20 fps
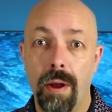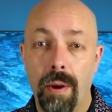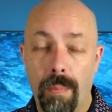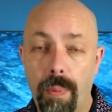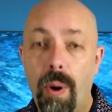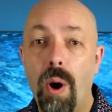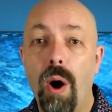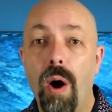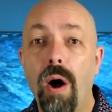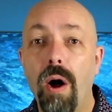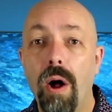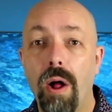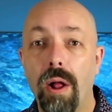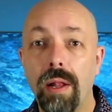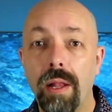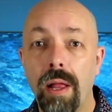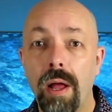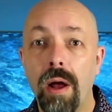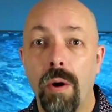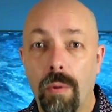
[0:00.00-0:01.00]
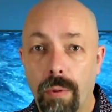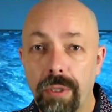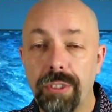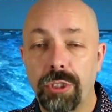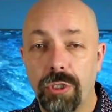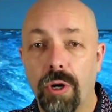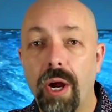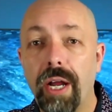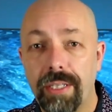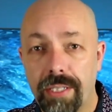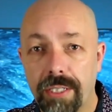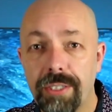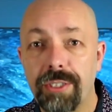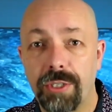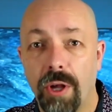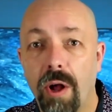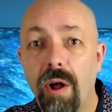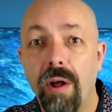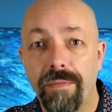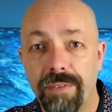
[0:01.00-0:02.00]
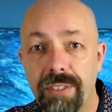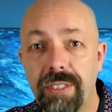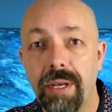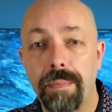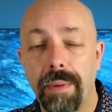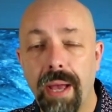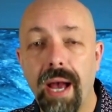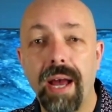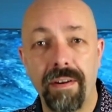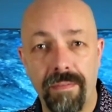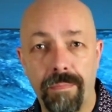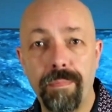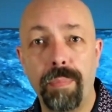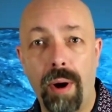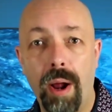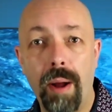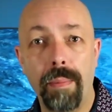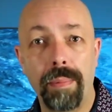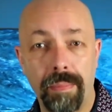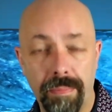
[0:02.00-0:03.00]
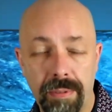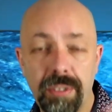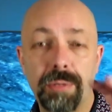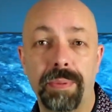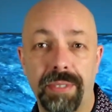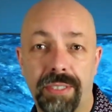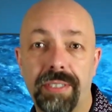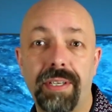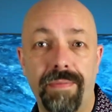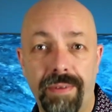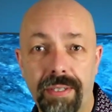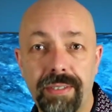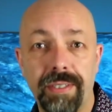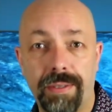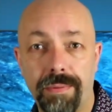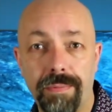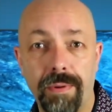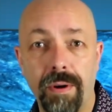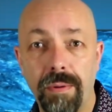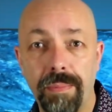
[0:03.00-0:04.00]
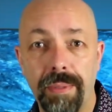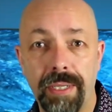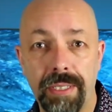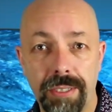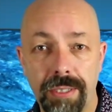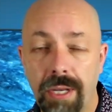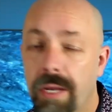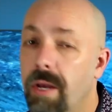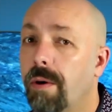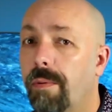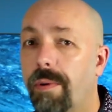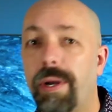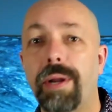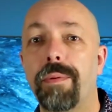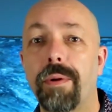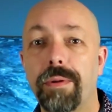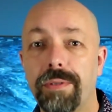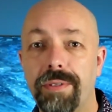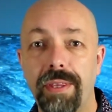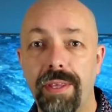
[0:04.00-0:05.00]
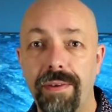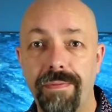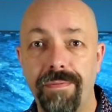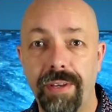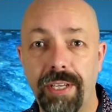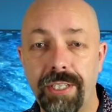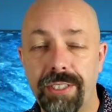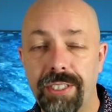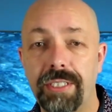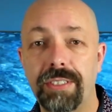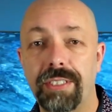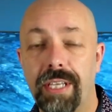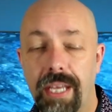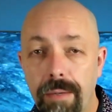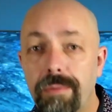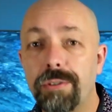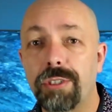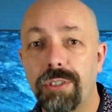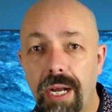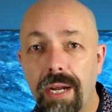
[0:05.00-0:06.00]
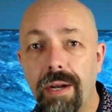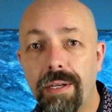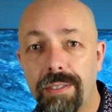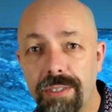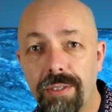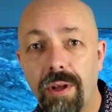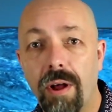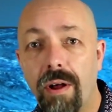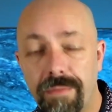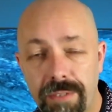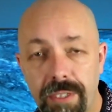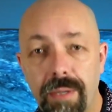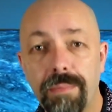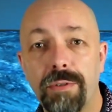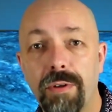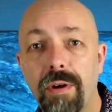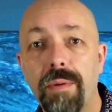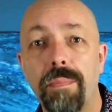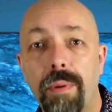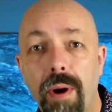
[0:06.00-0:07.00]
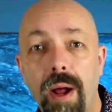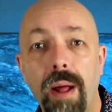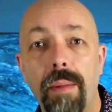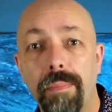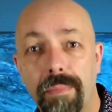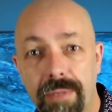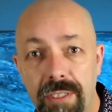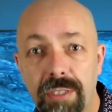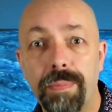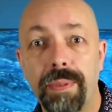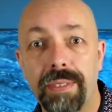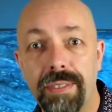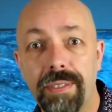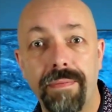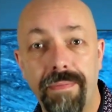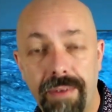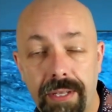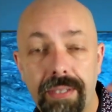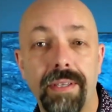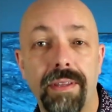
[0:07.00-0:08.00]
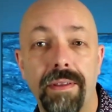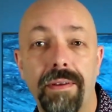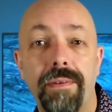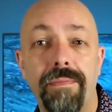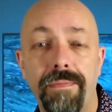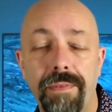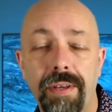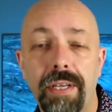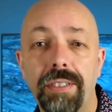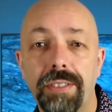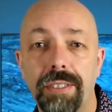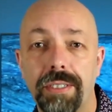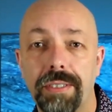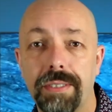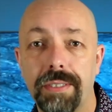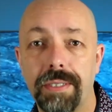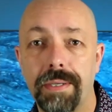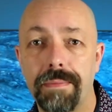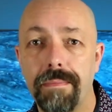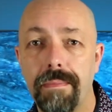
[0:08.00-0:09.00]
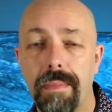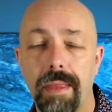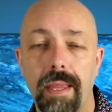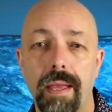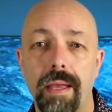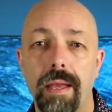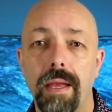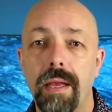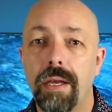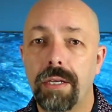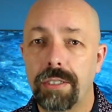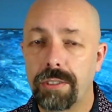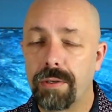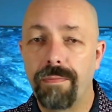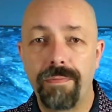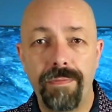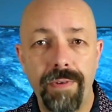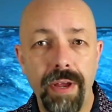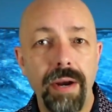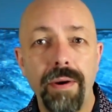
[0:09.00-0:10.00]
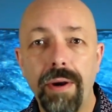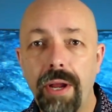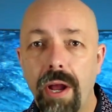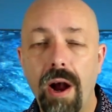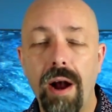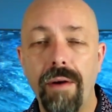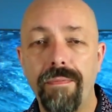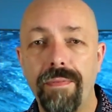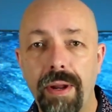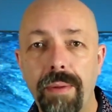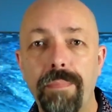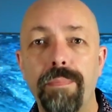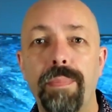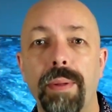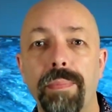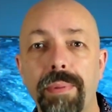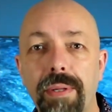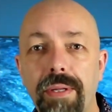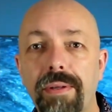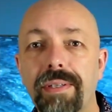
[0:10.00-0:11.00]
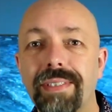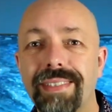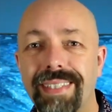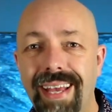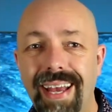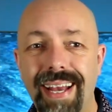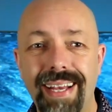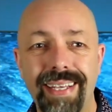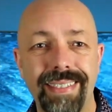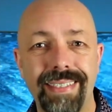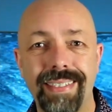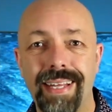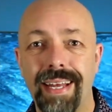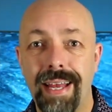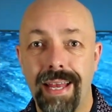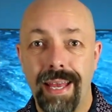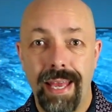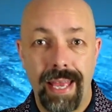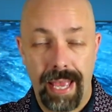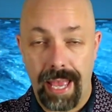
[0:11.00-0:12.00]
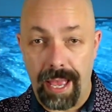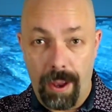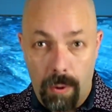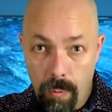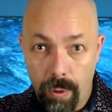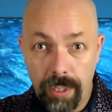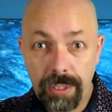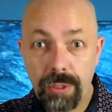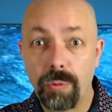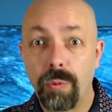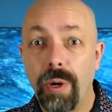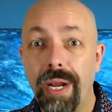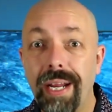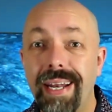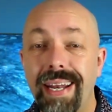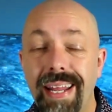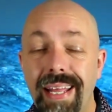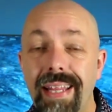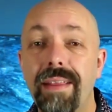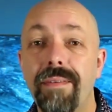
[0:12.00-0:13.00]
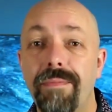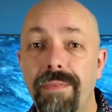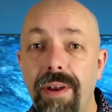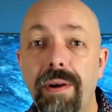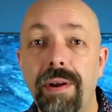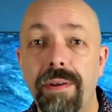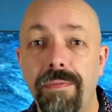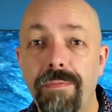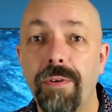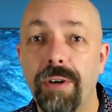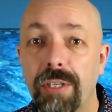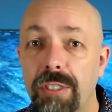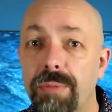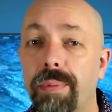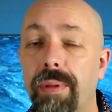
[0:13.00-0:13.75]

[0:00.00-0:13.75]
Paul was trying to solve some kind of problem specific to the Romans. When he wrote to the Ephesians, he was trying to solve some sort of problem specific to the Ephesians. So very often a biblical text was written in the very first